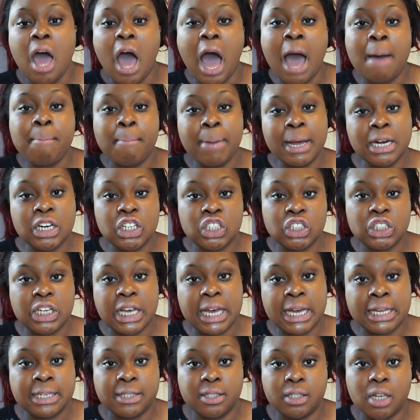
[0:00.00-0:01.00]
I managed
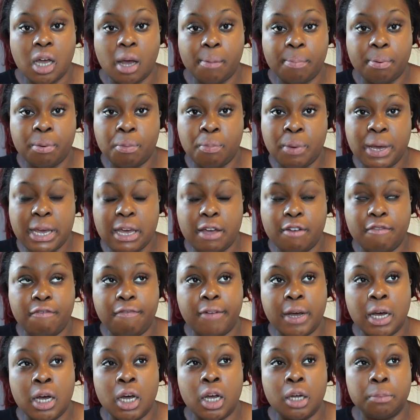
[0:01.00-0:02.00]
to end up
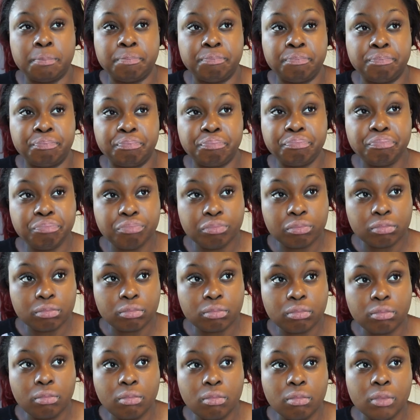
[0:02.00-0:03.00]
with
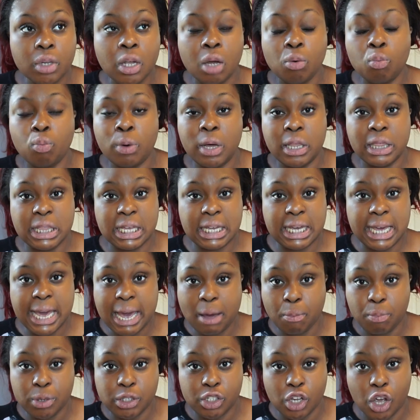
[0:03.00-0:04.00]
when the
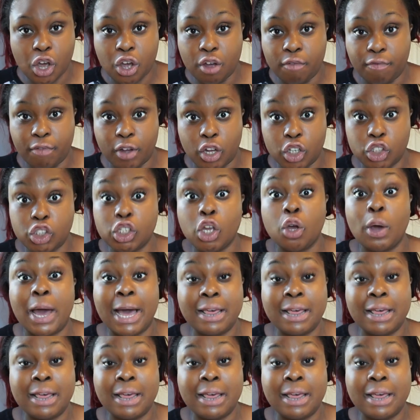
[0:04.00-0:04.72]
year was over, so